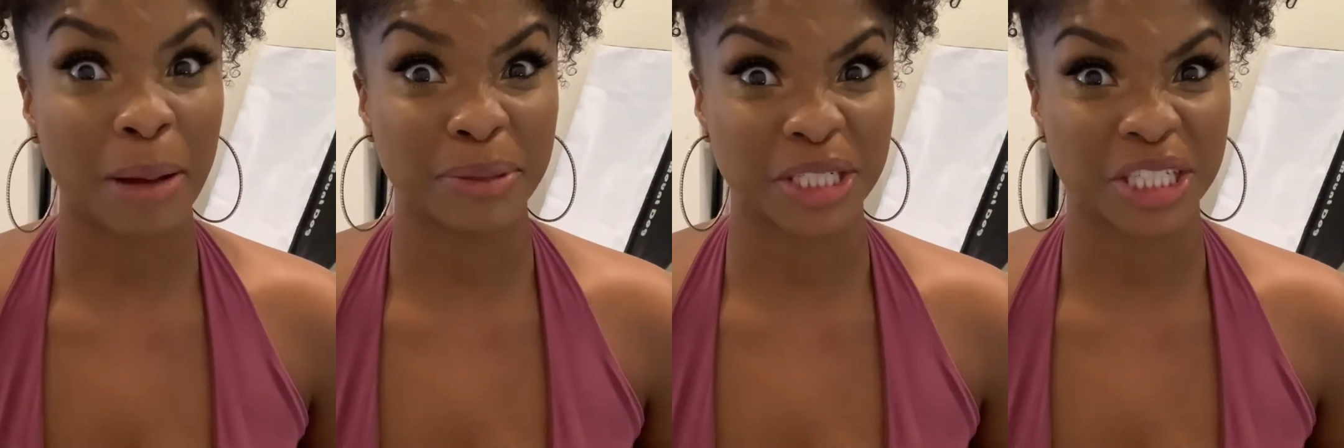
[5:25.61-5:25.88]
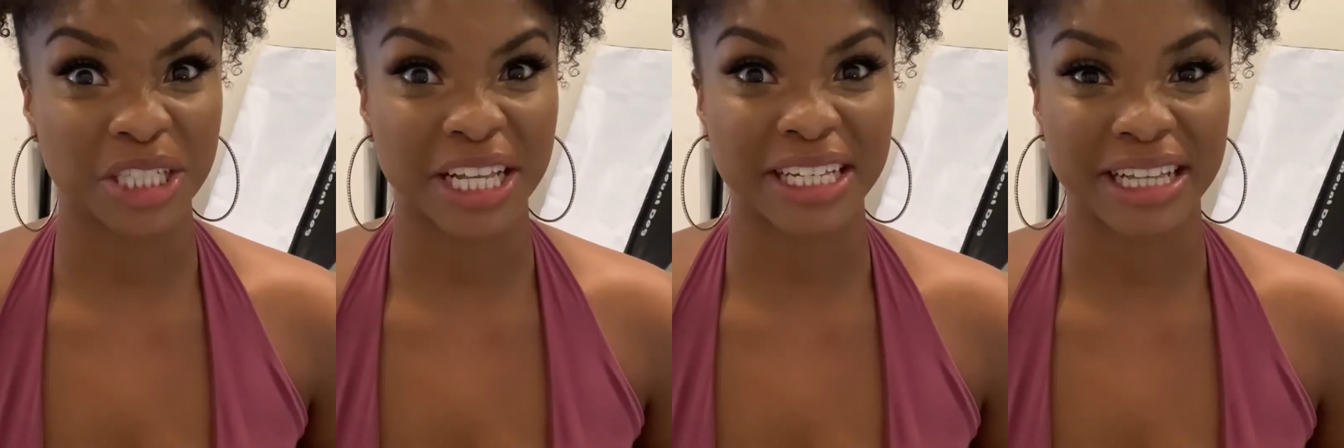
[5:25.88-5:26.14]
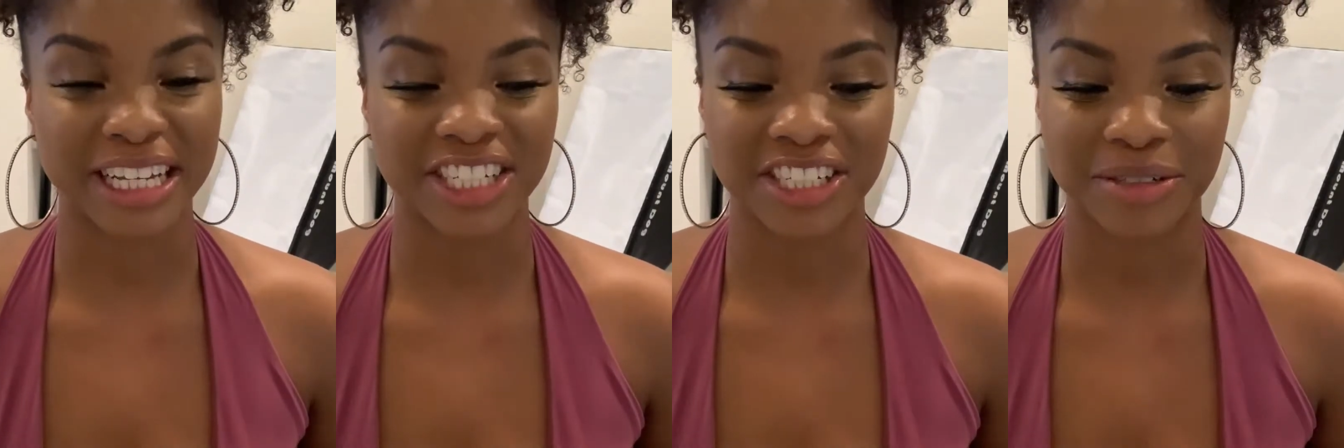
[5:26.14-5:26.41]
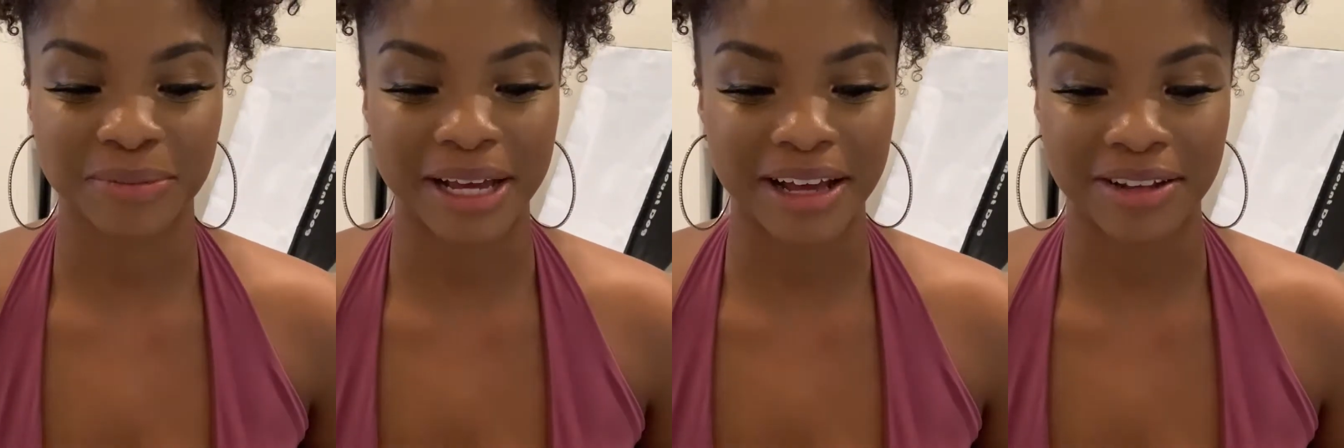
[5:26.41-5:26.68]
gonna just let that
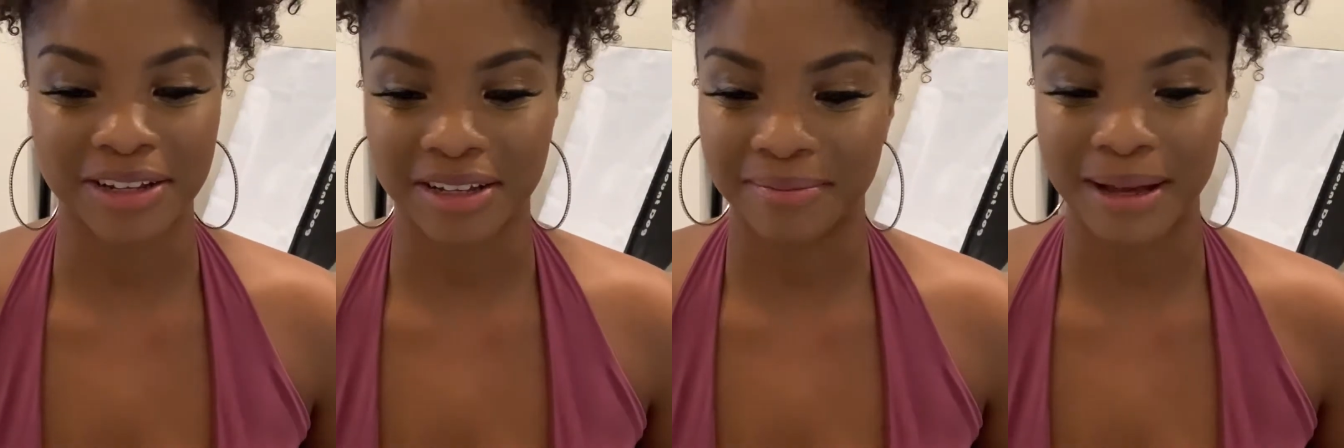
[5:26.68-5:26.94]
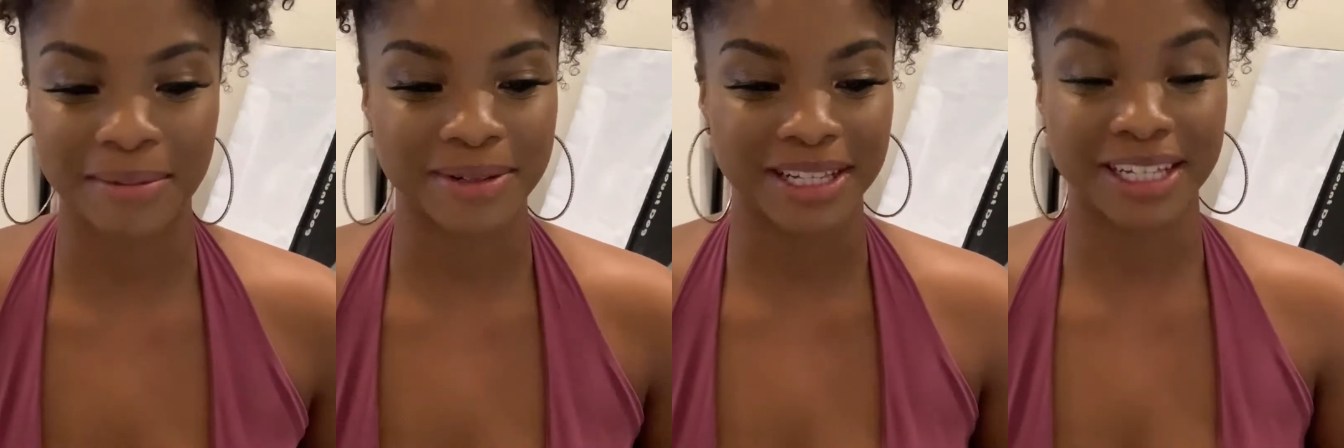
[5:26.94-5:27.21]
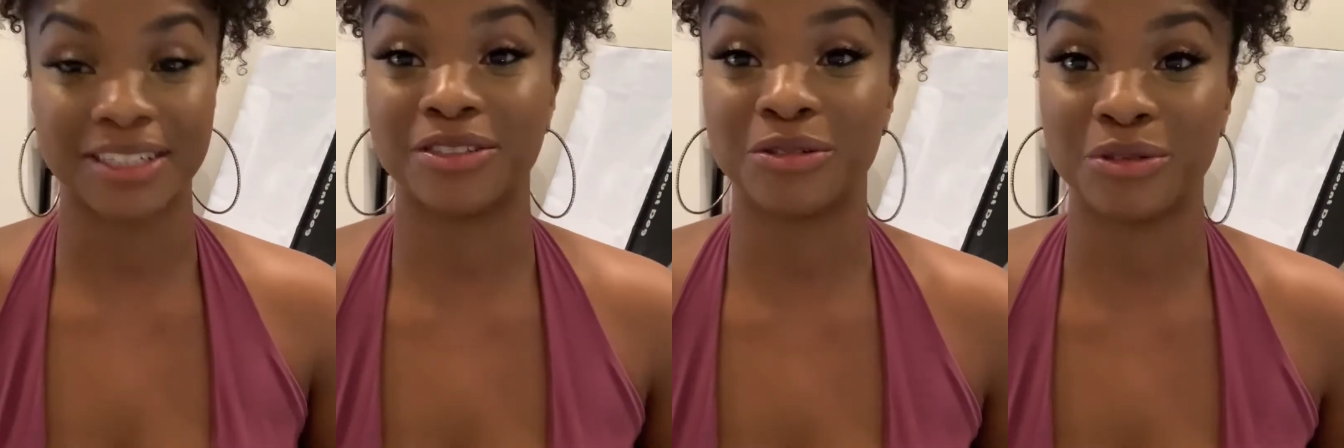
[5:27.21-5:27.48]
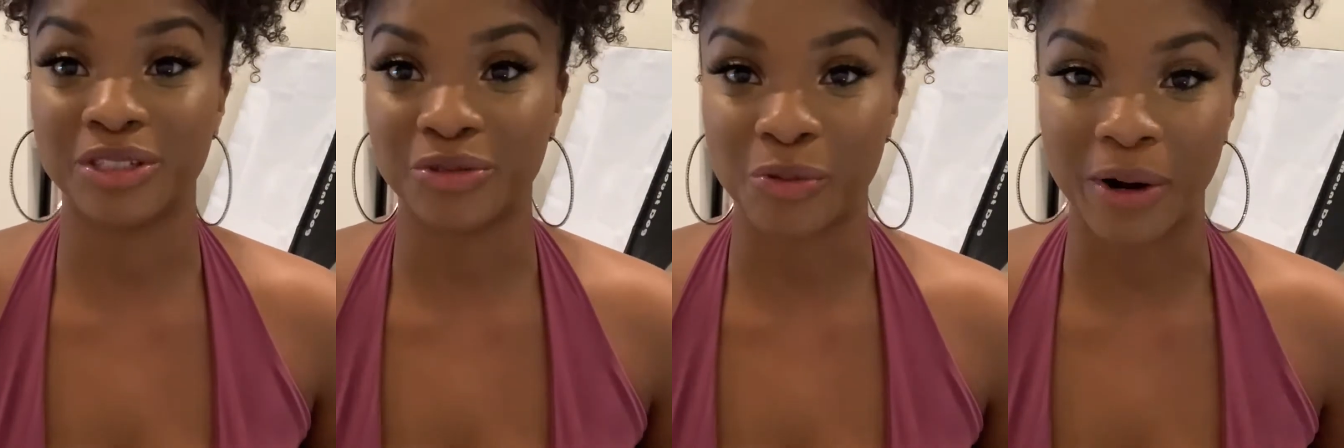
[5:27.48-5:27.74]
shit pile up. I'm gonna let it do
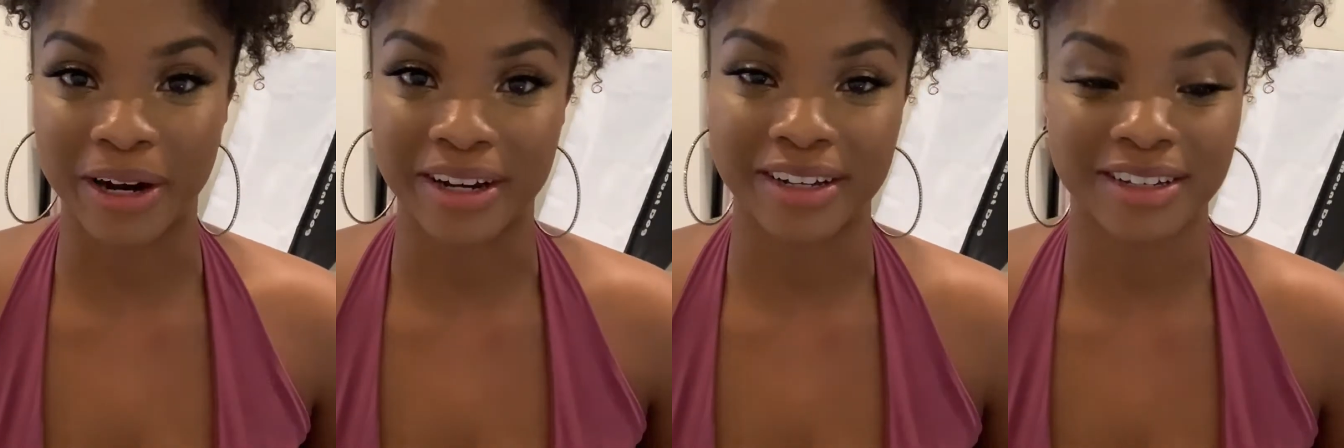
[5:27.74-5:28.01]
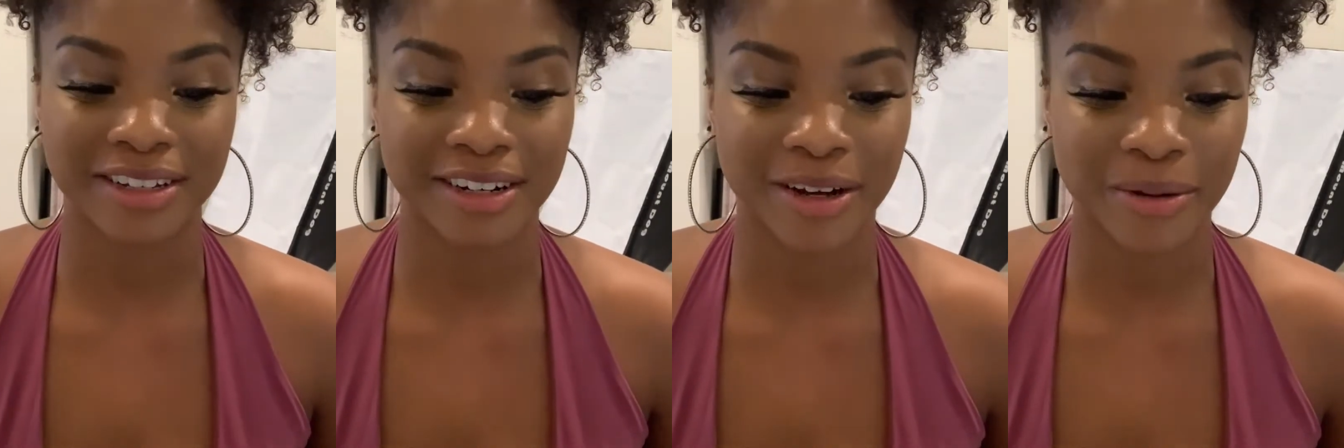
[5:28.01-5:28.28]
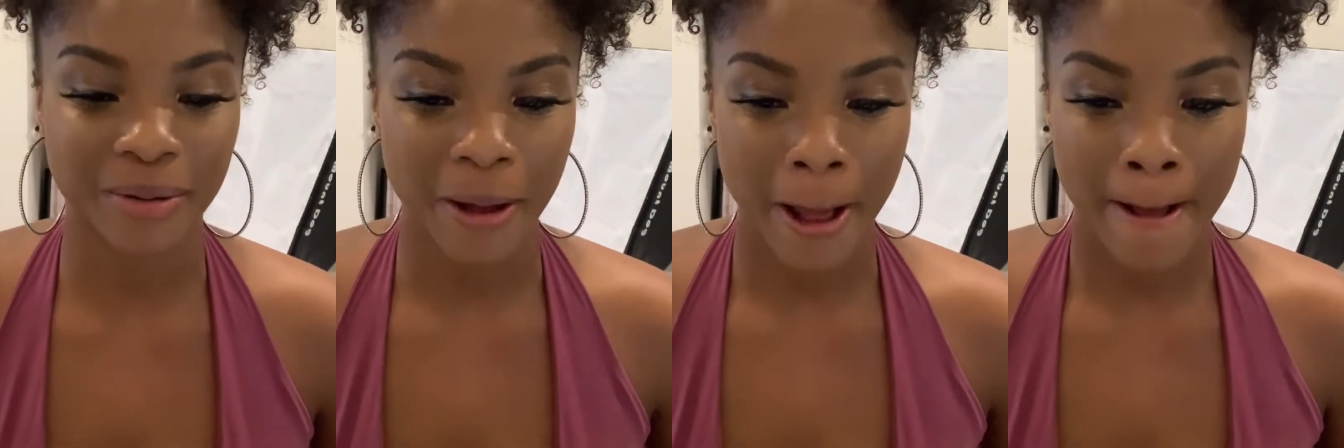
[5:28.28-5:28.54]
its work, you know?